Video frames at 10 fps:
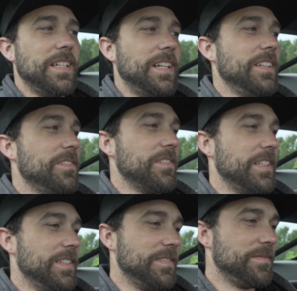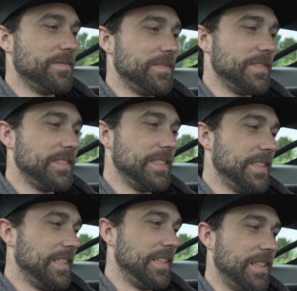Unreal.
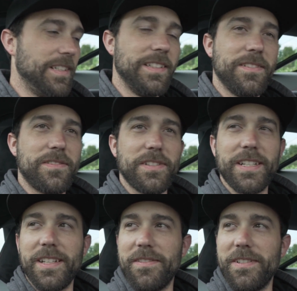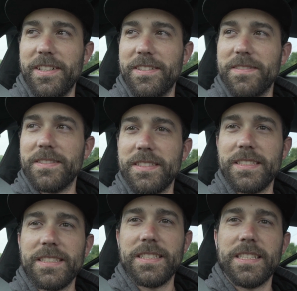Unfreaking real.
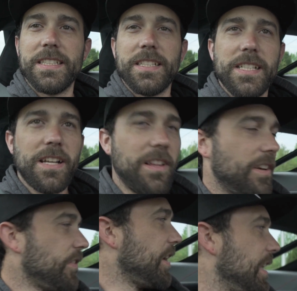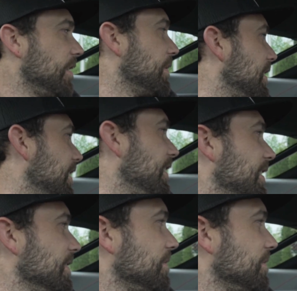How long have you had the McLaren?